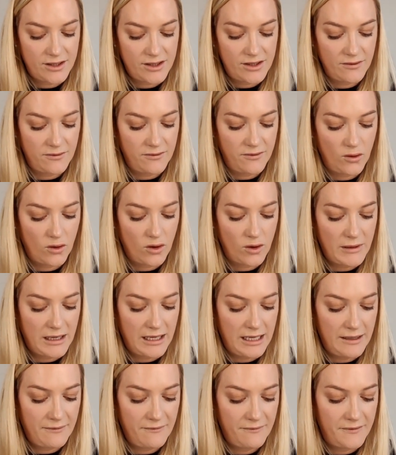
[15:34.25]
to form
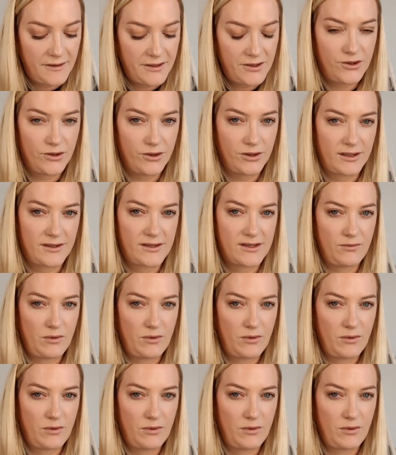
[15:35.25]
lymph ducts.